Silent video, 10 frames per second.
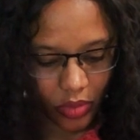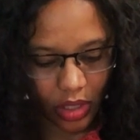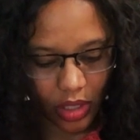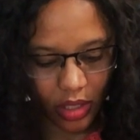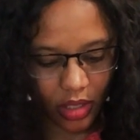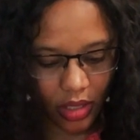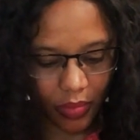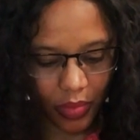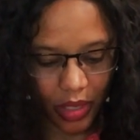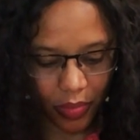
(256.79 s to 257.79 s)
and this
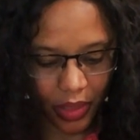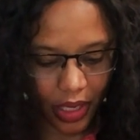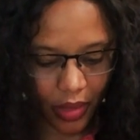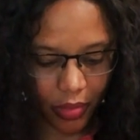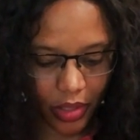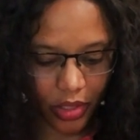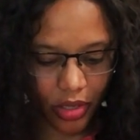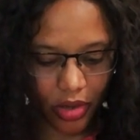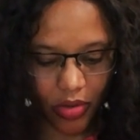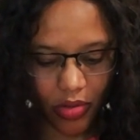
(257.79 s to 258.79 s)
can be a pain but
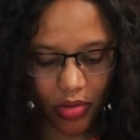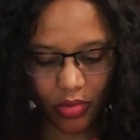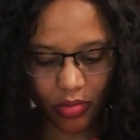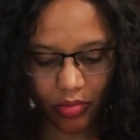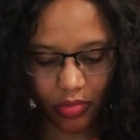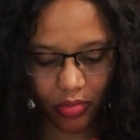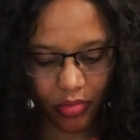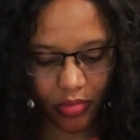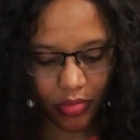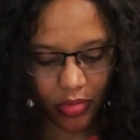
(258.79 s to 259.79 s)
you know
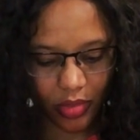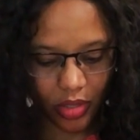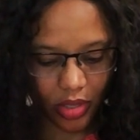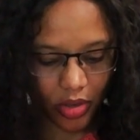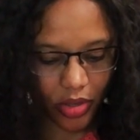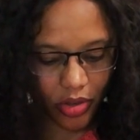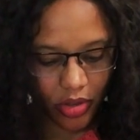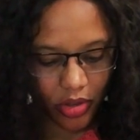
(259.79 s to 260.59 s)
so